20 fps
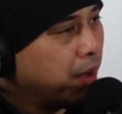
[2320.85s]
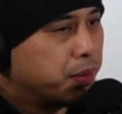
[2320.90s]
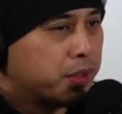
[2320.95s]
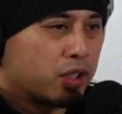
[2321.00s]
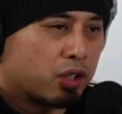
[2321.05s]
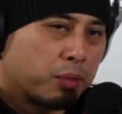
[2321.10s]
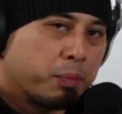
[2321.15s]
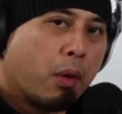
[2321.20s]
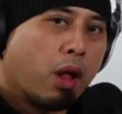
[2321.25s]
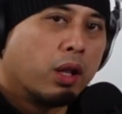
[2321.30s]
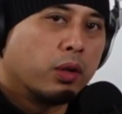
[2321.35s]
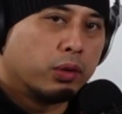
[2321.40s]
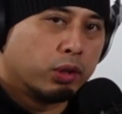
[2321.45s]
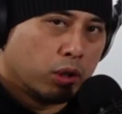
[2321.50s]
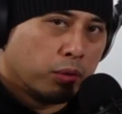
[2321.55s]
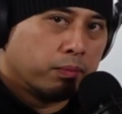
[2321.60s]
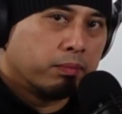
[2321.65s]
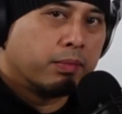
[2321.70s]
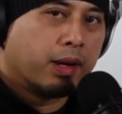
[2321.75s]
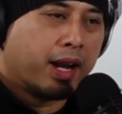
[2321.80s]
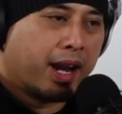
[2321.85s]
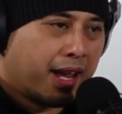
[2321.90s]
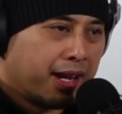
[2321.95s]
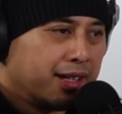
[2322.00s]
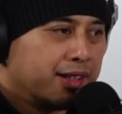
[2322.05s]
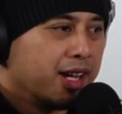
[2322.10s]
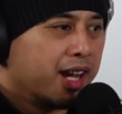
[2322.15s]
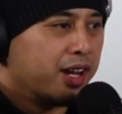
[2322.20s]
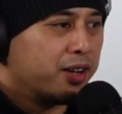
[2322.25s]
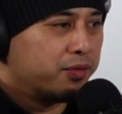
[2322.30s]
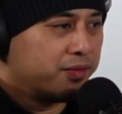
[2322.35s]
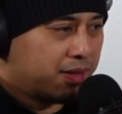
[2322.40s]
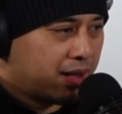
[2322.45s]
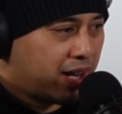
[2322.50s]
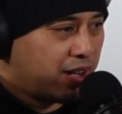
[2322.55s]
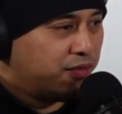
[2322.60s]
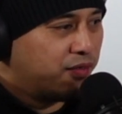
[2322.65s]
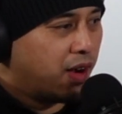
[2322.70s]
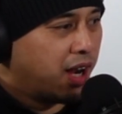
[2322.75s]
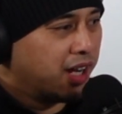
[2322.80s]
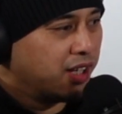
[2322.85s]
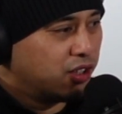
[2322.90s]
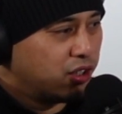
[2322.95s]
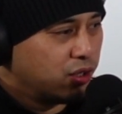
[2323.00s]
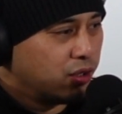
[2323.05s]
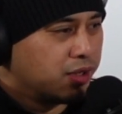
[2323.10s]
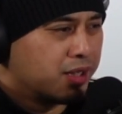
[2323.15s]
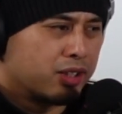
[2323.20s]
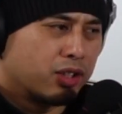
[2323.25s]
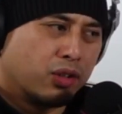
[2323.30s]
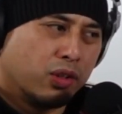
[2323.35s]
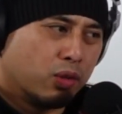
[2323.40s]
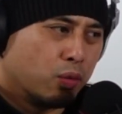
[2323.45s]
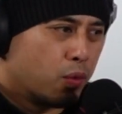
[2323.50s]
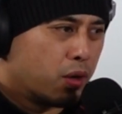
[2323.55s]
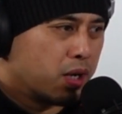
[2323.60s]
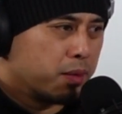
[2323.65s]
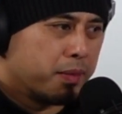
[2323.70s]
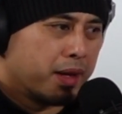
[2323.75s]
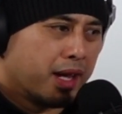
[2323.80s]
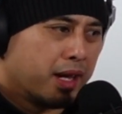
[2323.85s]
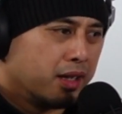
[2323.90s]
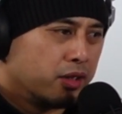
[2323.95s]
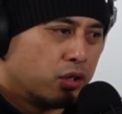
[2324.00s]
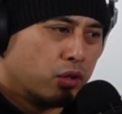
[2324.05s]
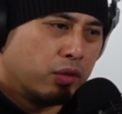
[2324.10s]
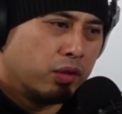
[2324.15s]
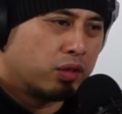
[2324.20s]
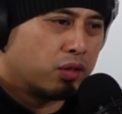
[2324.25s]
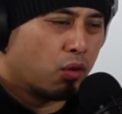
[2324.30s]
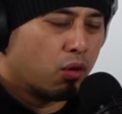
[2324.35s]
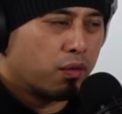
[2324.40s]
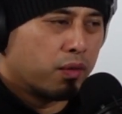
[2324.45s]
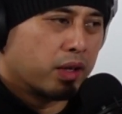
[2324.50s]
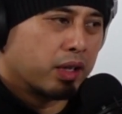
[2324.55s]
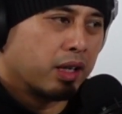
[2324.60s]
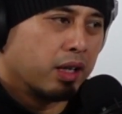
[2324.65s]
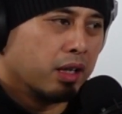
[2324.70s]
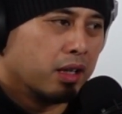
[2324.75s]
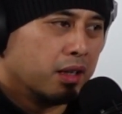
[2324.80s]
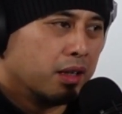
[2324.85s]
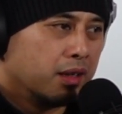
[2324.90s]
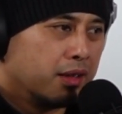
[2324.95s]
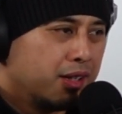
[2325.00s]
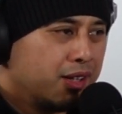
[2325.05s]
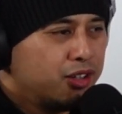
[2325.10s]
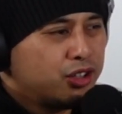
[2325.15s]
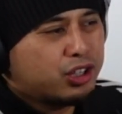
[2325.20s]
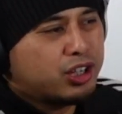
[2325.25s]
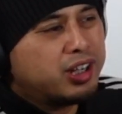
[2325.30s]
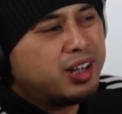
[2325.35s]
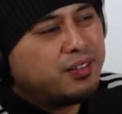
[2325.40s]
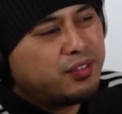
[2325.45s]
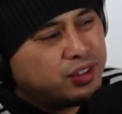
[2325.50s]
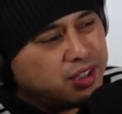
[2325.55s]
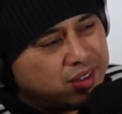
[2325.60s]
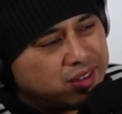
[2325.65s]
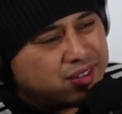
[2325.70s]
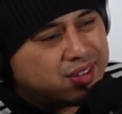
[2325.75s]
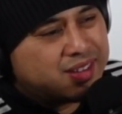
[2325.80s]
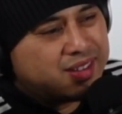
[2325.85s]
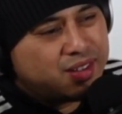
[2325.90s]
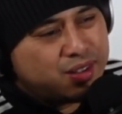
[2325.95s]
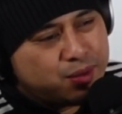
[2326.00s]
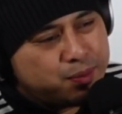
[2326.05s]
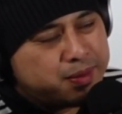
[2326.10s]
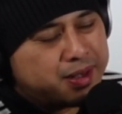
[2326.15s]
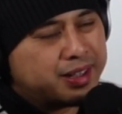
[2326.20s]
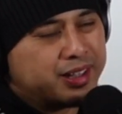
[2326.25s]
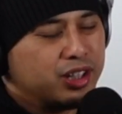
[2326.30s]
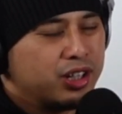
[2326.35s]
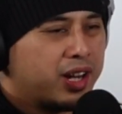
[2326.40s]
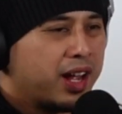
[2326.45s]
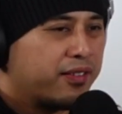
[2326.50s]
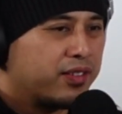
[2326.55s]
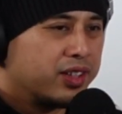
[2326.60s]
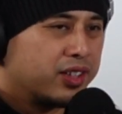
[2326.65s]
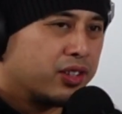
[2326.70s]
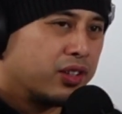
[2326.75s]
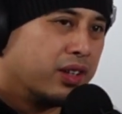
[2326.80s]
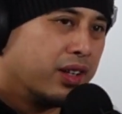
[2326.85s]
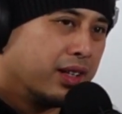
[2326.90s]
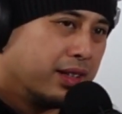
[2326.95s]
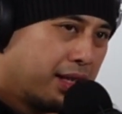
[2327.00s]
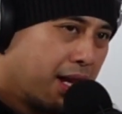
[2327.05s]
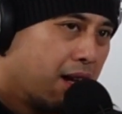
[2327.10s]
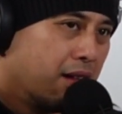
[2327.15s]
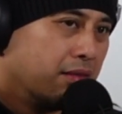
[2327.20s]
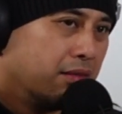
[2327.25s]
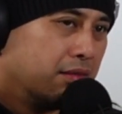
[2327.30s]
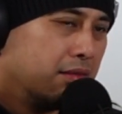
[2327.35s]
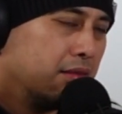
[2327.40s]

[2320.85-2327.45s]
was a small room, and I advised you just use one, man. 2 is overkill. You could have used 2, but you'd have to turn it down.